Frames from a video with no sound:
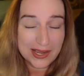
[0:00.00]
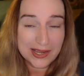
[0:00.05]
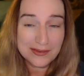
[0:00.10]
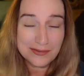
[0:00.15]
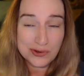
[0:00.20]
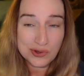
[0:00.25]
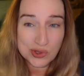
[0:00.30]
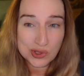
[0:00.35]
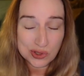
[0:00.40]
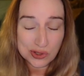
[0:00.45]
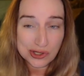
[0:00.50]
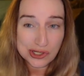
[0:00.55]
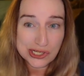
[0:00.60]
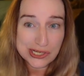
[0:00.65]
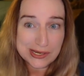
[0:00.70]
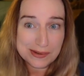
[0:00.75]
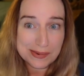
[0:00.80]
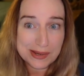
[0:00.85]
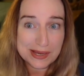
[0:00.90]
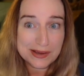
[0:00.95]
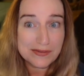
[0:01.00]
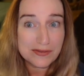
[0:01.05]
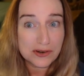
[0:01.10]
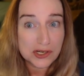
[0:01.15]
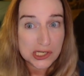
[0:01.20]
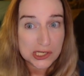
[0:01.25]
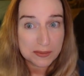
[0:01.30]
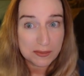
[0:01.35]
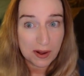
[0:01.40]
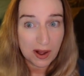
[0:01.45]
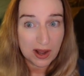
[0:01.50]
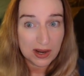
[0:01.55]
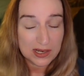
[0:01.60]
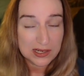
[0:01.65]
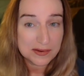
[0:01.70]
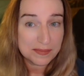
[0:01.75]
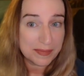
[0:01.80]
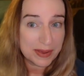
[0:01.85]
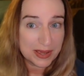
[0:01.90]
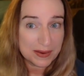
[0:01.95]
If you search eBay for
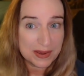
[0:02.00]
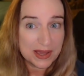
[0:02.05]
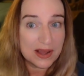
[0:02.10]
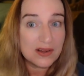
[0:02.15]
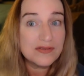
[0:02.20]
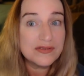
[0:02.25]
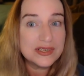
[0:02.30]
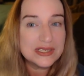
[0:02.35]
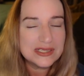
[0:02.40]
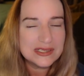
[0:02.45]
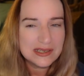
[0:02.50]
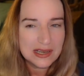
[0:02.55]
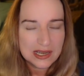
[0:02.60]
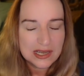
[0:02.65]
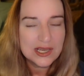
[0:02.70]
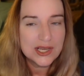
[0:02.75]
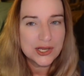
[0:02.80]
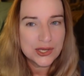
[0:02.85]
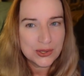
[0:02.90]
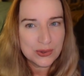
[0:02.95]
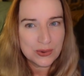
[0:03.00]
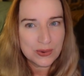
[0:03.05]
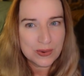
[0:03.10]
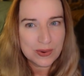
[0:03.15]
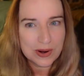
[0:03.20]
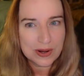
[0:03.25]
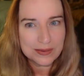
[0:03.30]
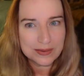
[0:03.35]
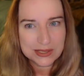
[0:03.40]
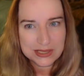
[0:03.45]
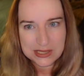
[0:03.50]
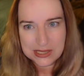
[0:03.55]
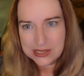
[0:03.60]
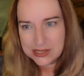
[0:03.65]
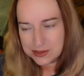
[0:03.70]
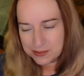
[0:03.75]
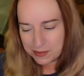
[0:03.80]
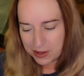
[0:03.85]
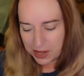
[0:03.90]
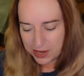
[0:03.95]
smocked baby outfit, you will probably see
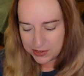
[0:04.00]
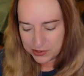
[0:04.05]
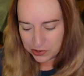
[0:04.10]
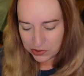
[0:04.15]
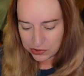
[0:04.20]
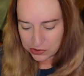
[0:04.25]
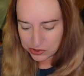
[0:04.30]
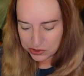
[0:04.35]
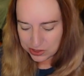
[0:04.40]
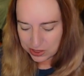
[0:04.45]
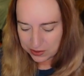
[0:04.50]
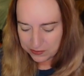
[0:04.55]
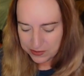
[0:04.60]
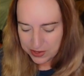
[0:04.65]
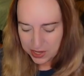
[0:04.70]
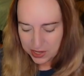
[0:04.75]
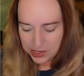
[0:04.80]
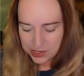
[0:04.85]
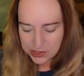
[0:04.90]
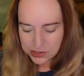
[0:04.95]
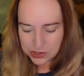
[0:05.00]
some high dollar stuff.